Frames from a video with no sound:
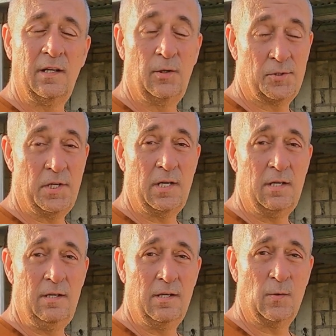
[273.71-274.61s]
You'll
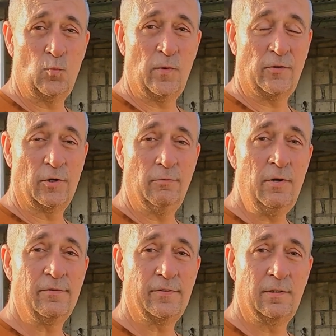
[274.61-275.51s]
see we've got a
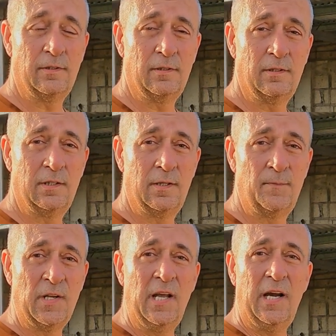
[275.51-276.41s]
roof,
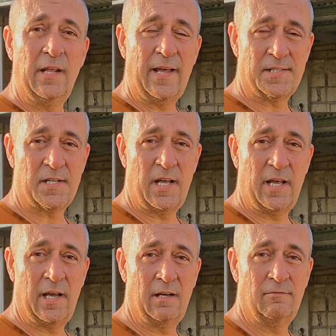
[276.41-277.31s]
and that's
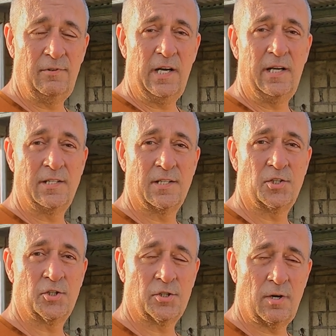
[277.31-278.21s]
there really to
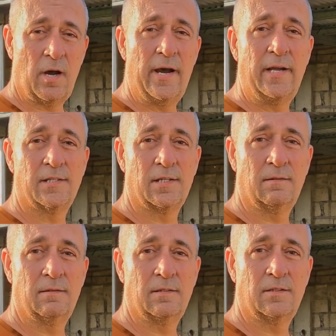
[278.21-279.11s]
try to
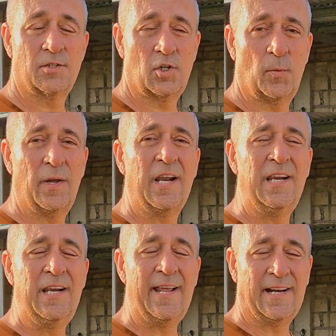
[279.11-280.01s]
stop a
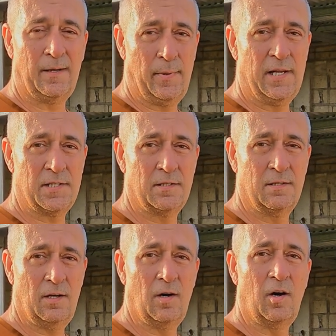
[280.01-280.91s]
little bit
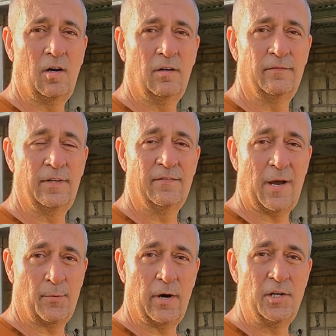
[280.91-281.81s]
of
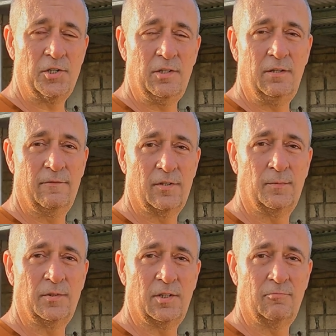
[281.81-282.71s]
evaporation
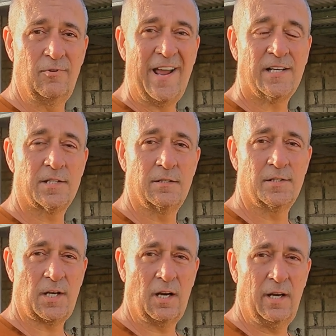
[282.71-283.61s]
from direct
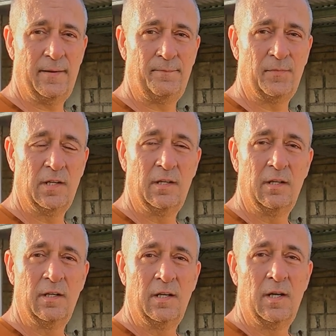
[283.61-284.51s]
sunlight,
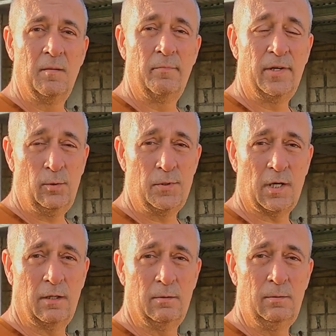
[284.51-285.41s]
but
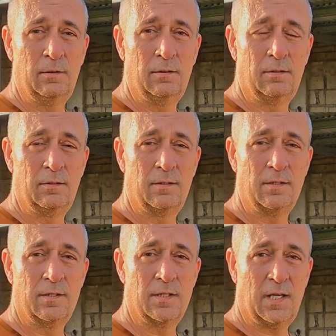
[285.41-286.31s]
also
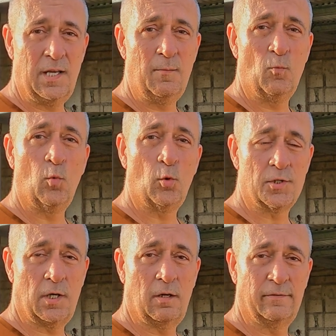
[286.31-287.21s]
to keep
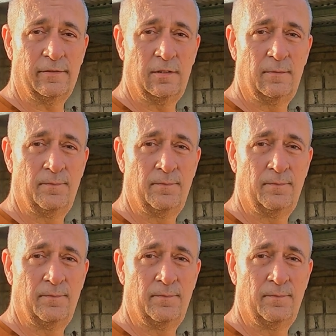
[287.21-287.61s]
water off,